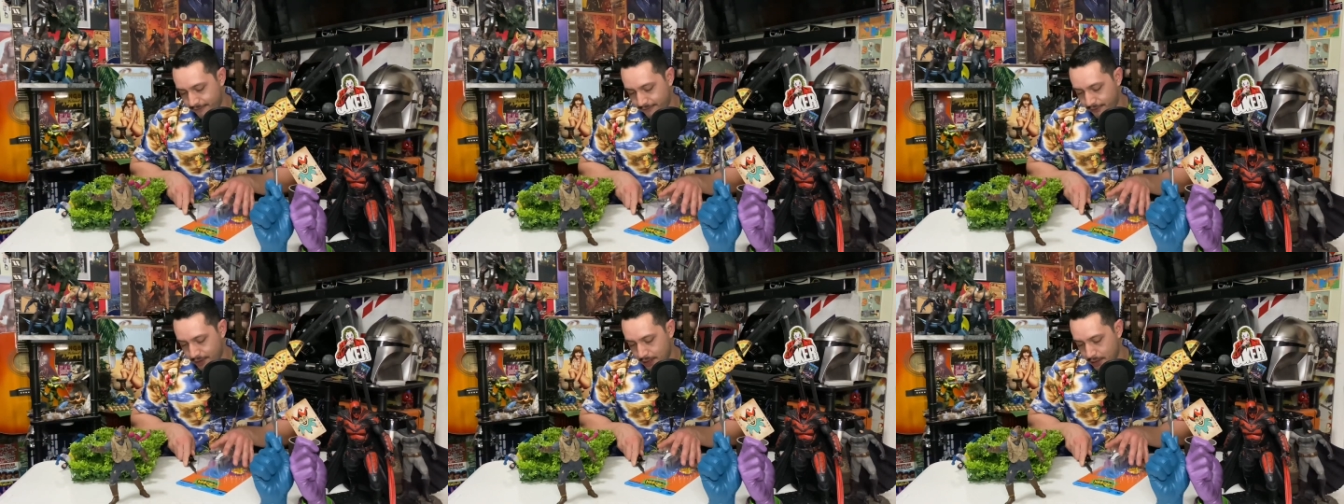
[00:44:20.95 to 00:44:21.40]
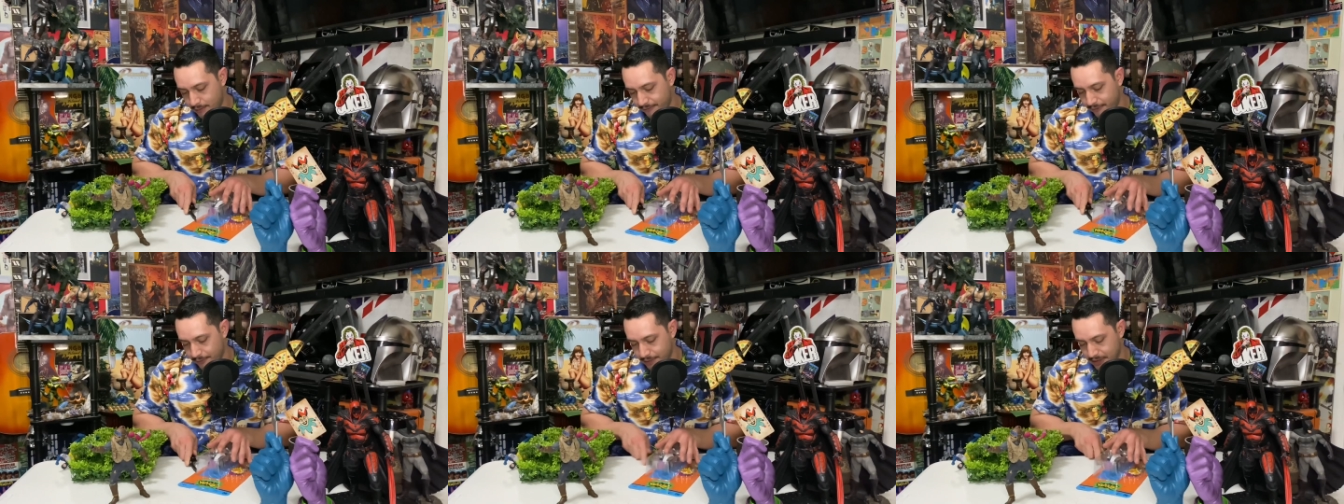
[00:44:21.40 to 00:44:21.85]
free him
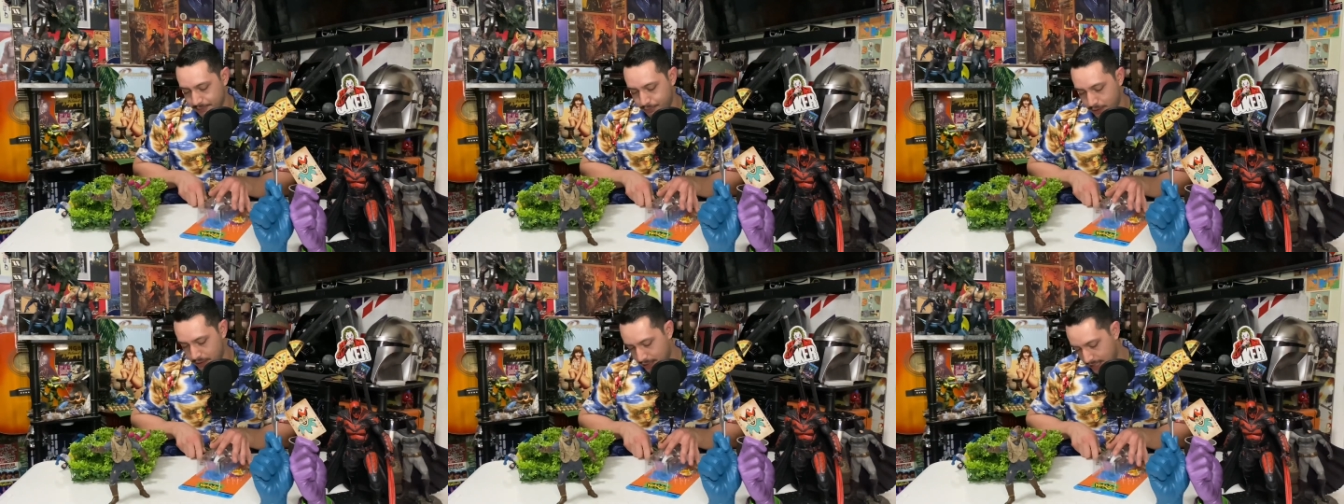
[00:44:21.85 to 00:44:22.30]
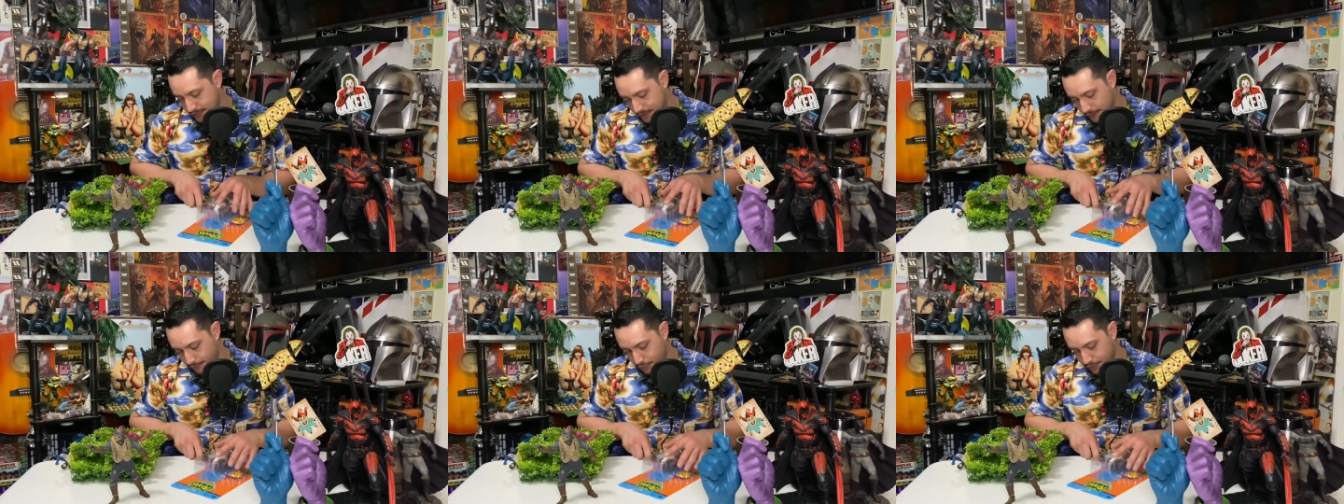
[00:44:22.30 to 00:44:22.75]
from his
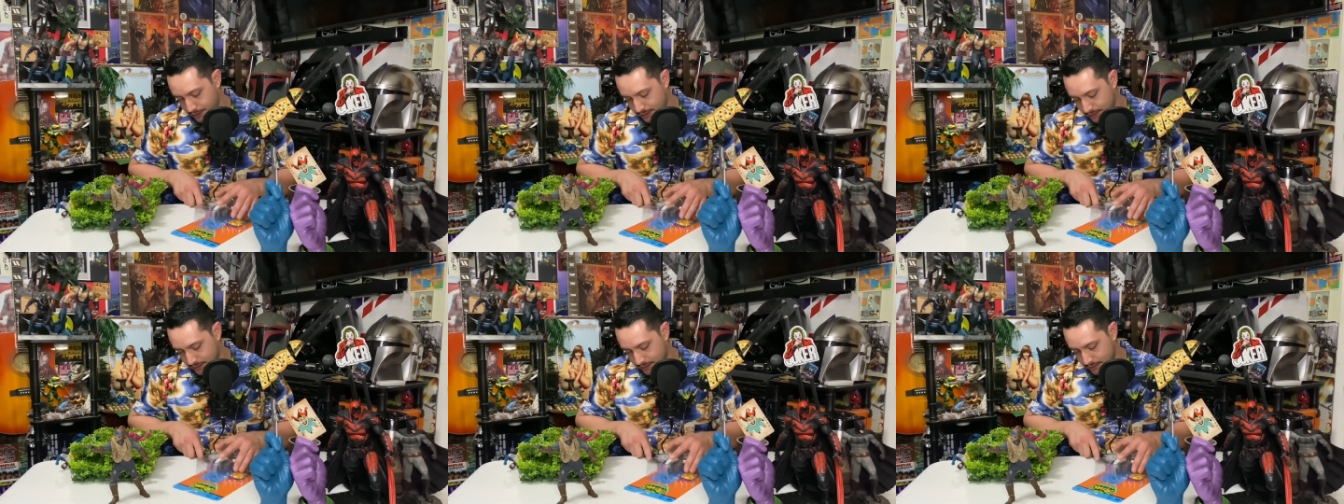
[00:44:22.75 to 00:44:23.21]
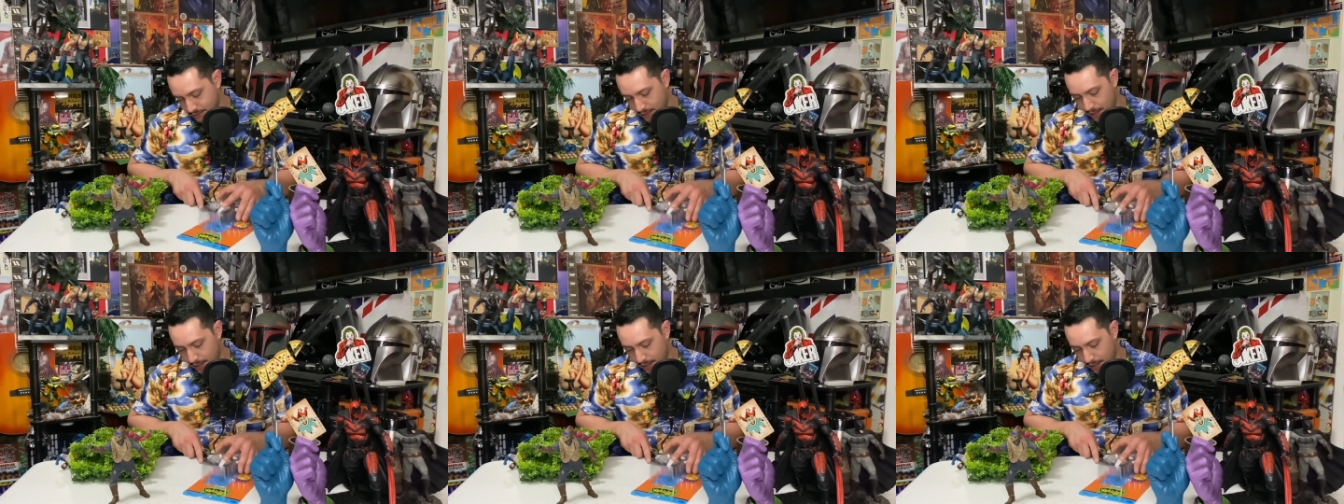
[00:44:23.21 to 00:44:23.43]
plastic prison,